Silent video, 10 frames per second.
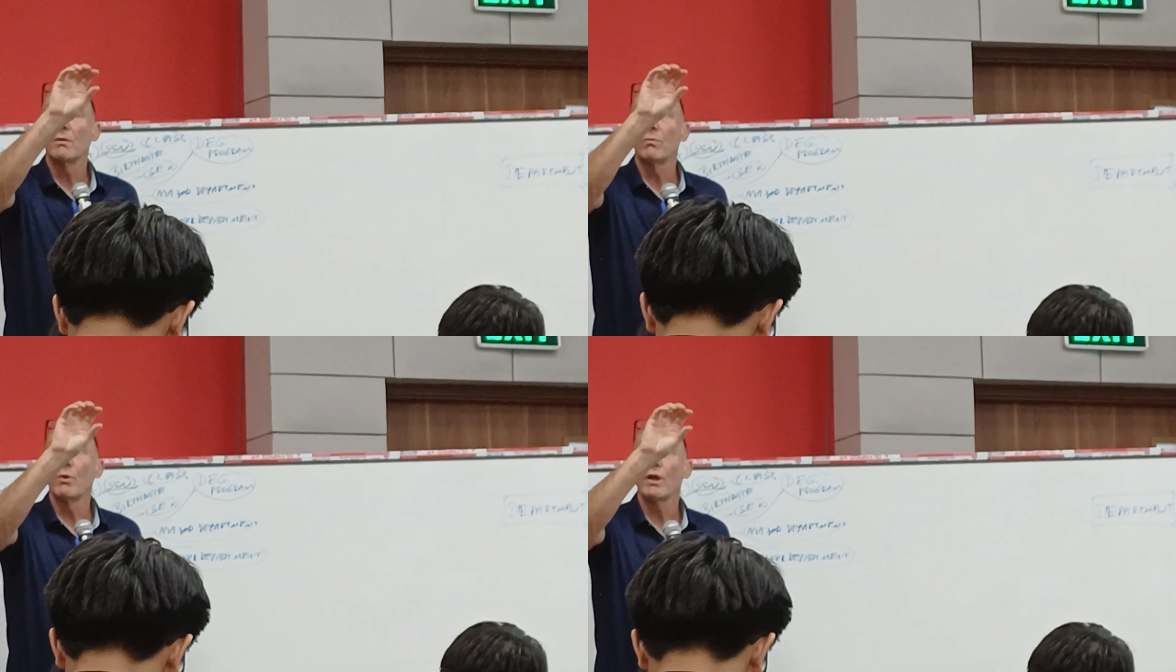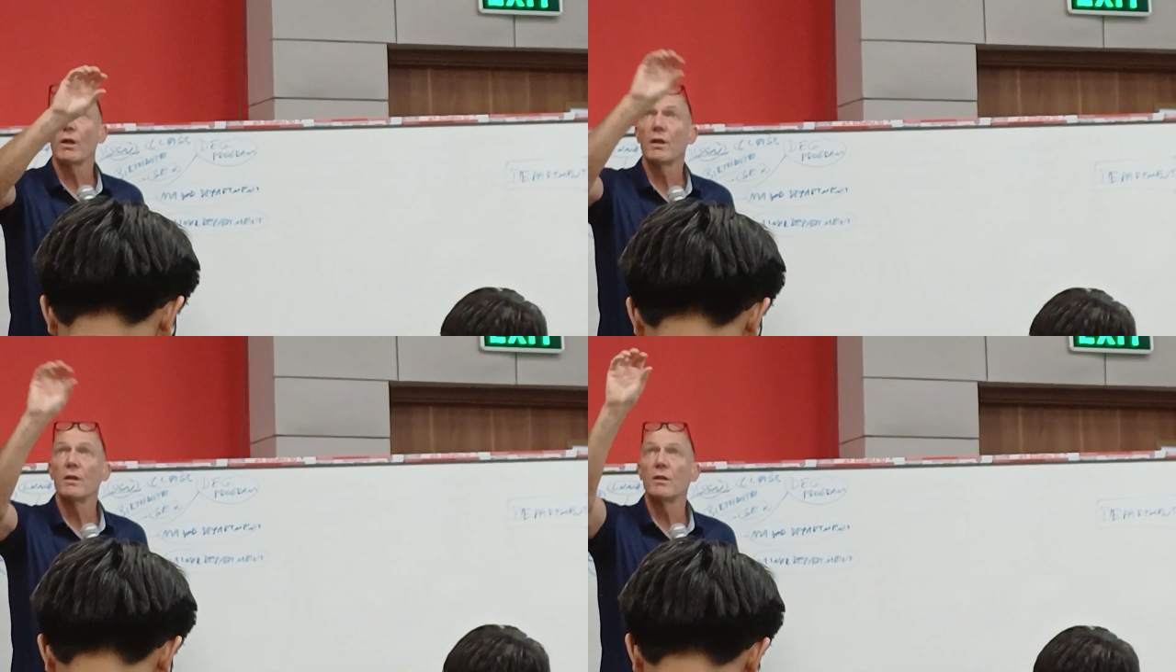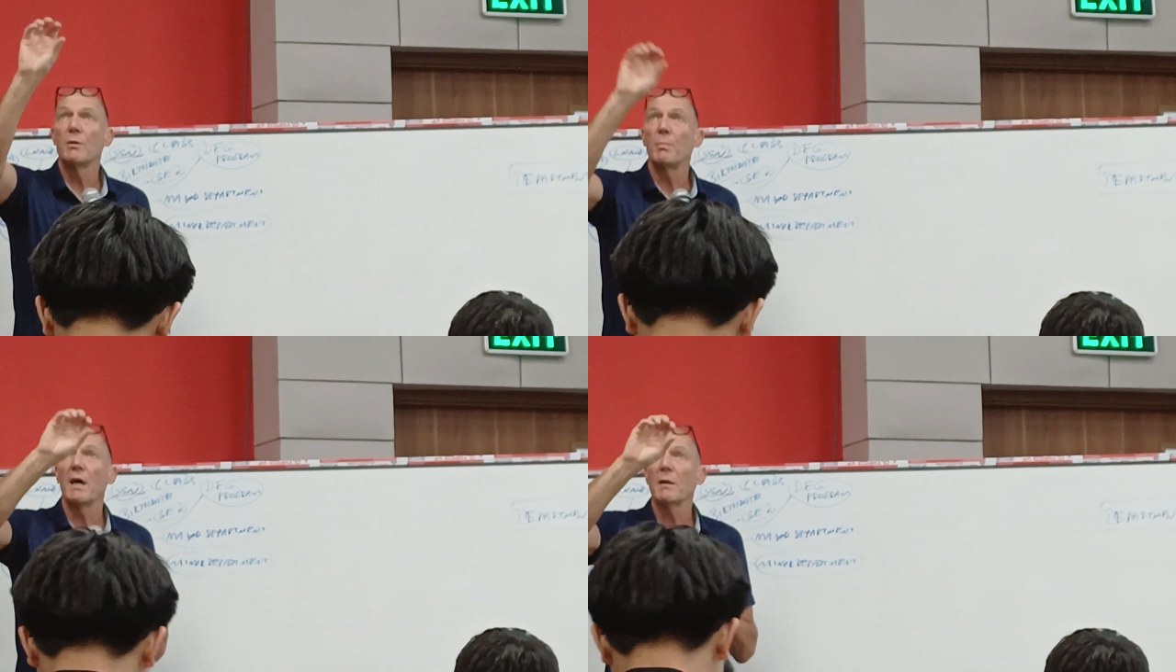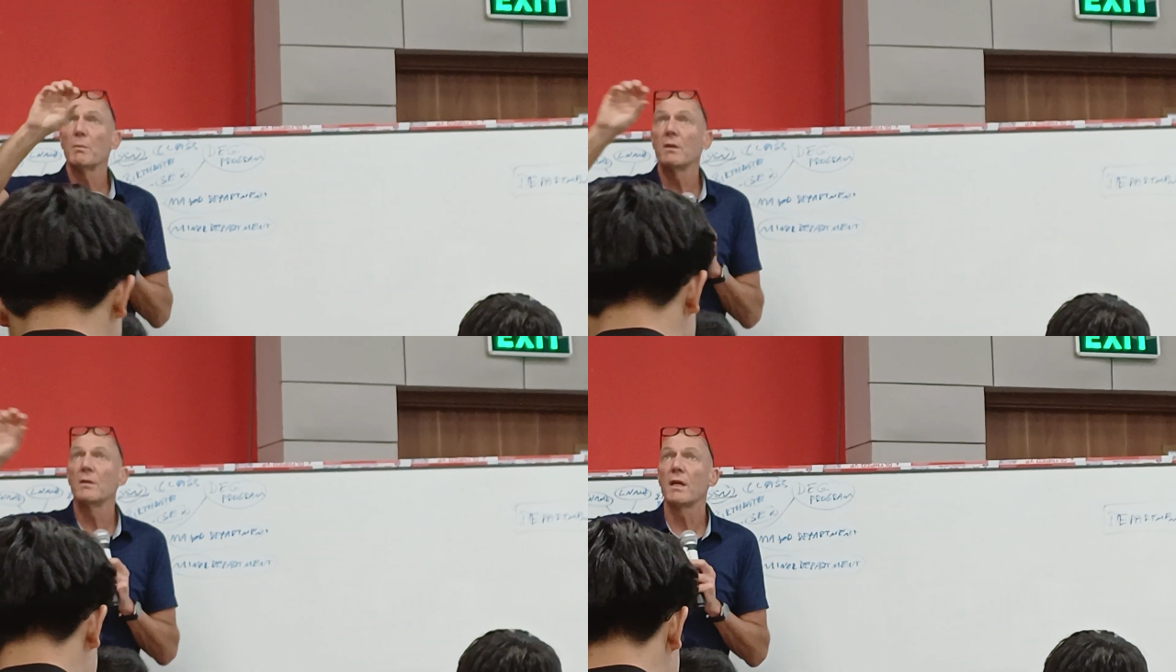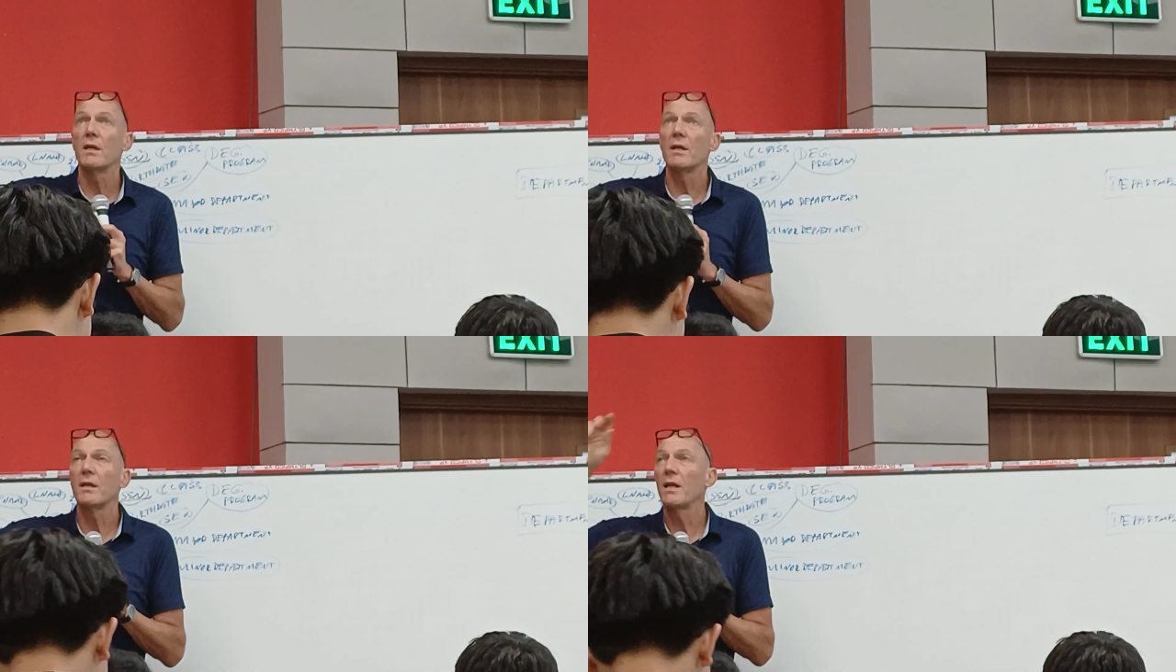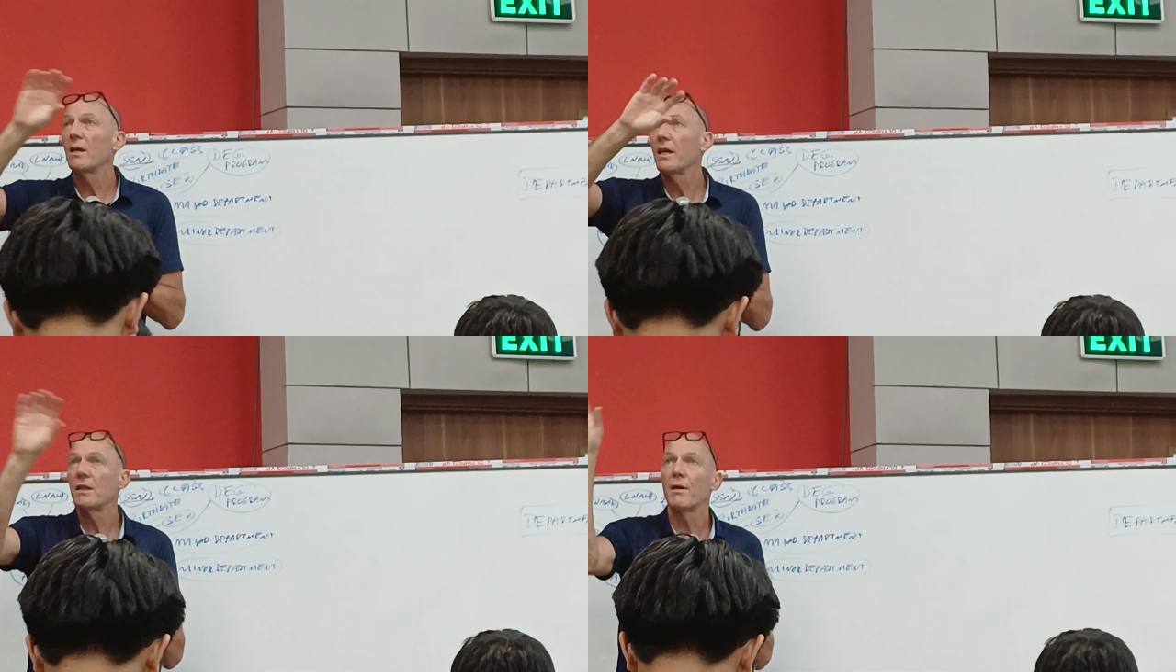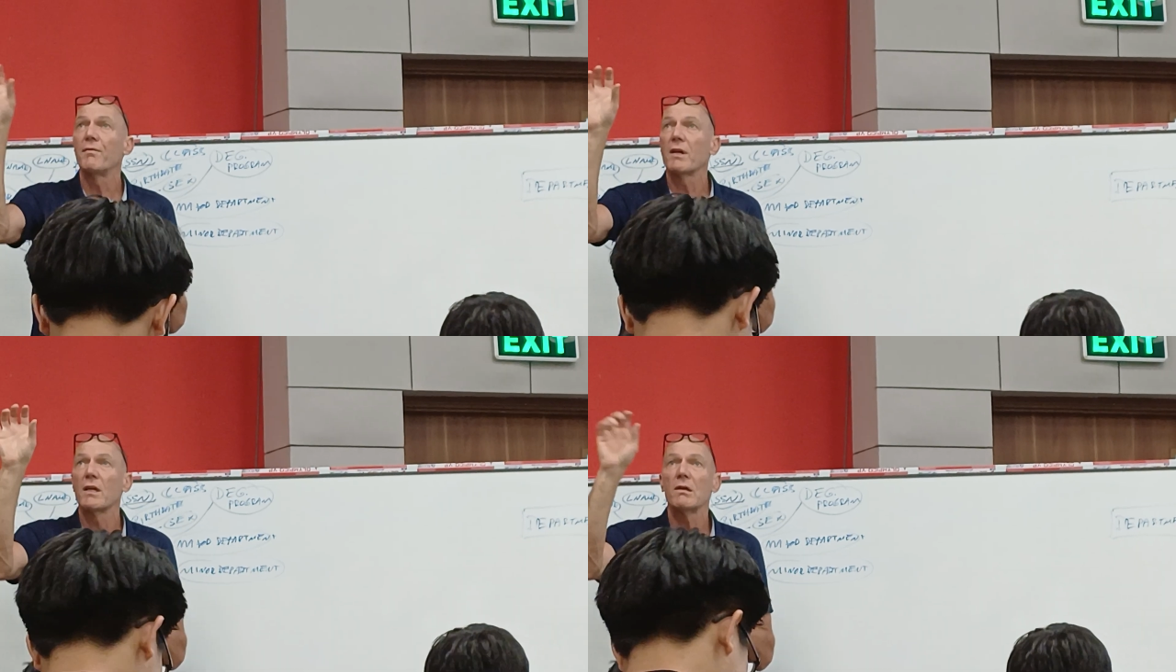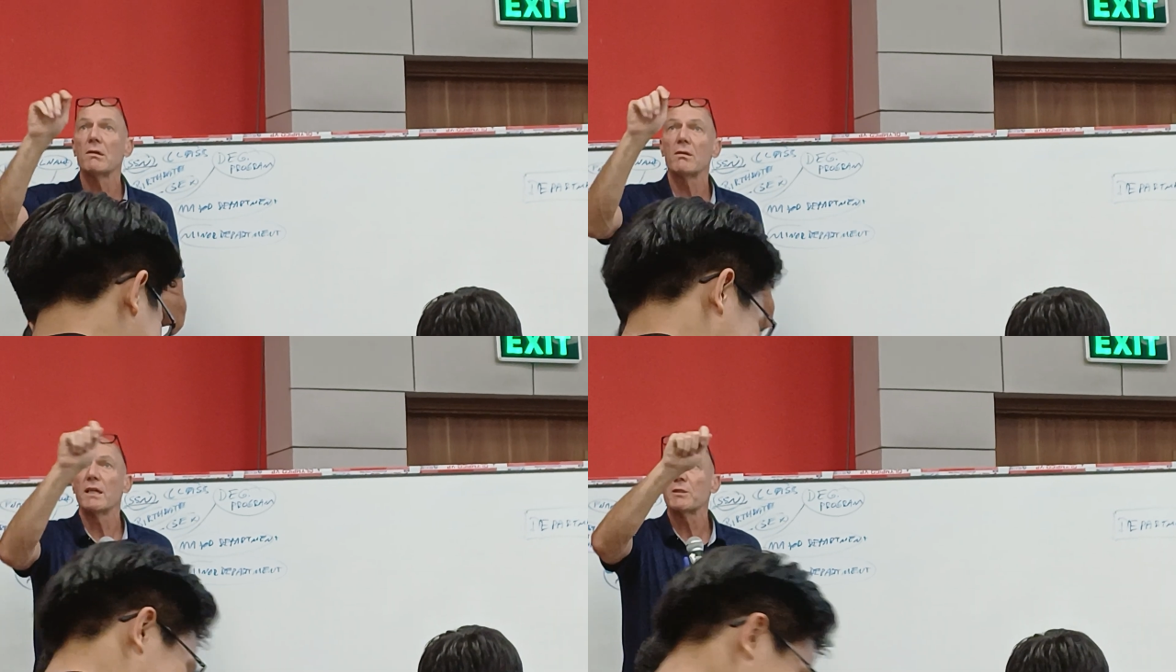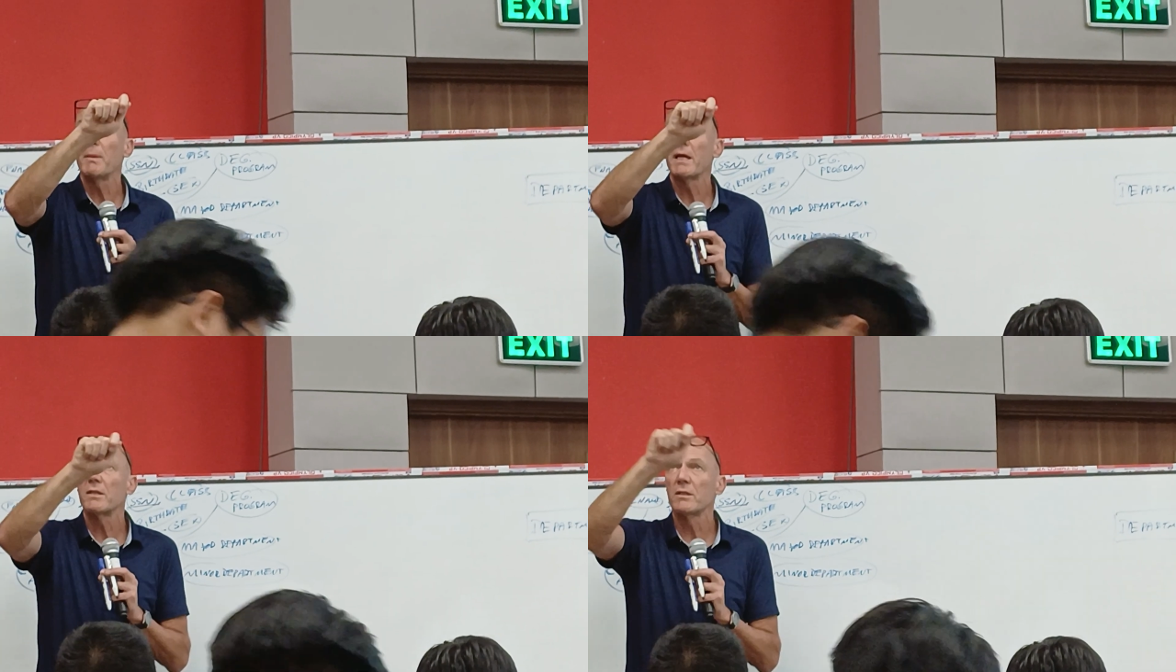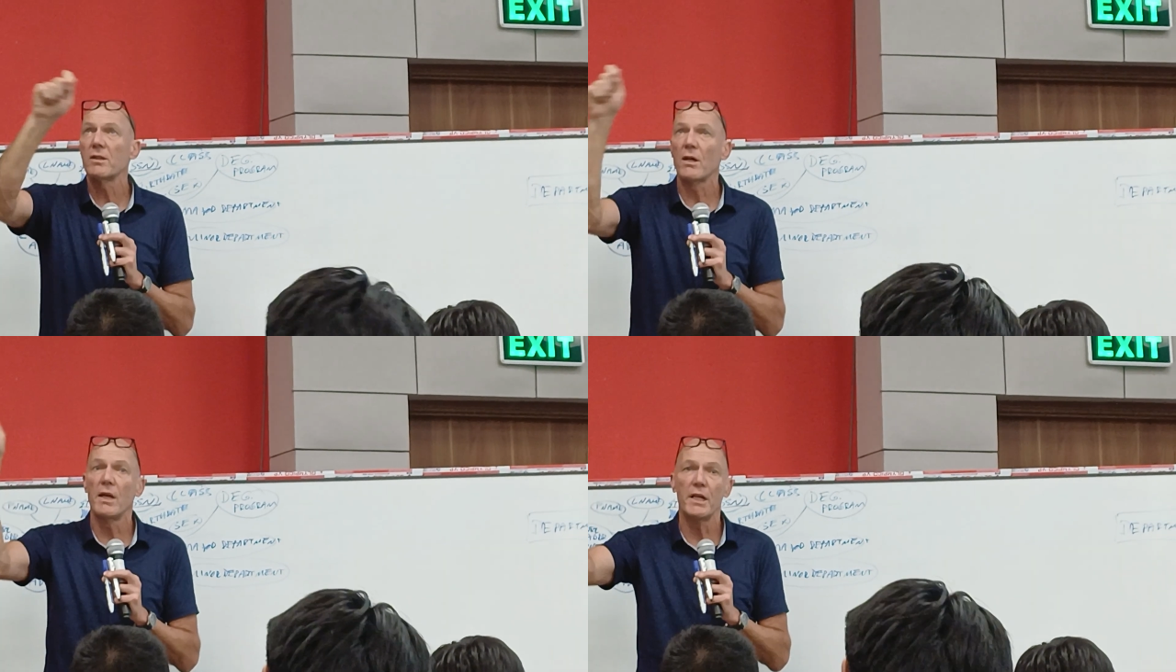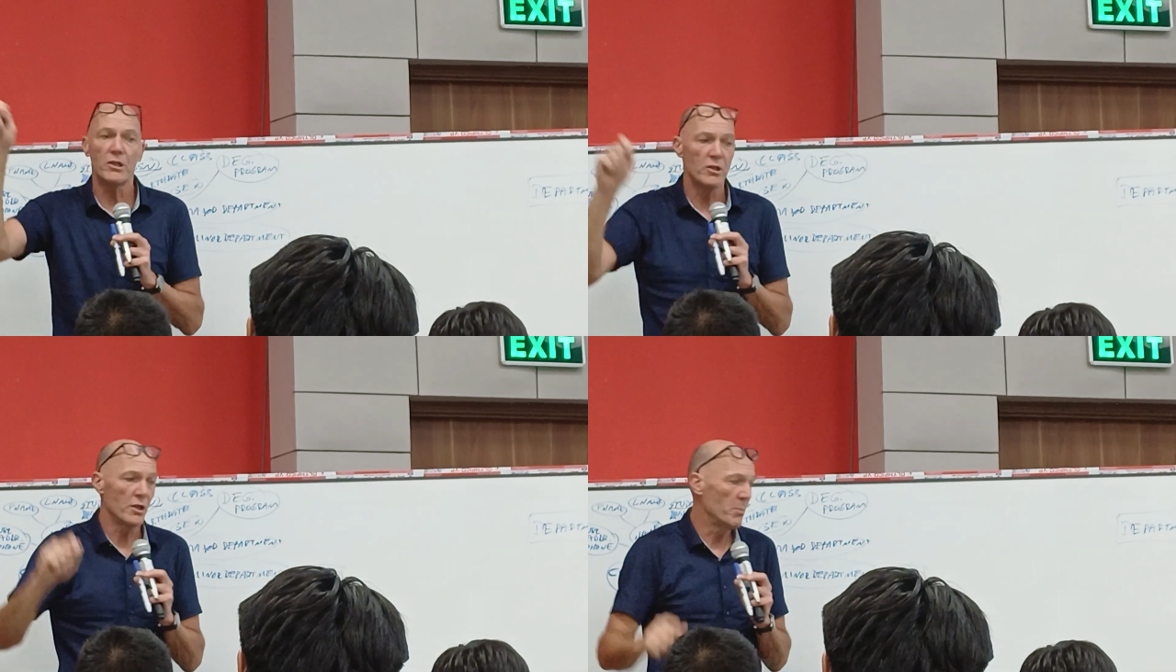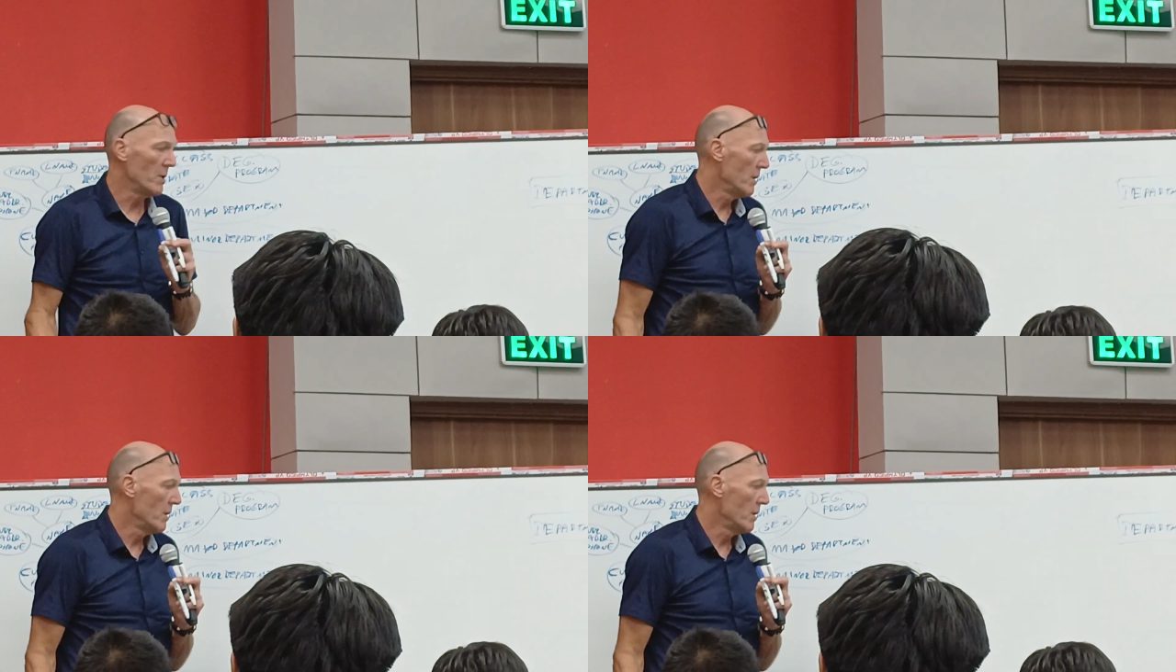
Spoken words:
working in the department, and then later I figured, oh, let's make this a relationship.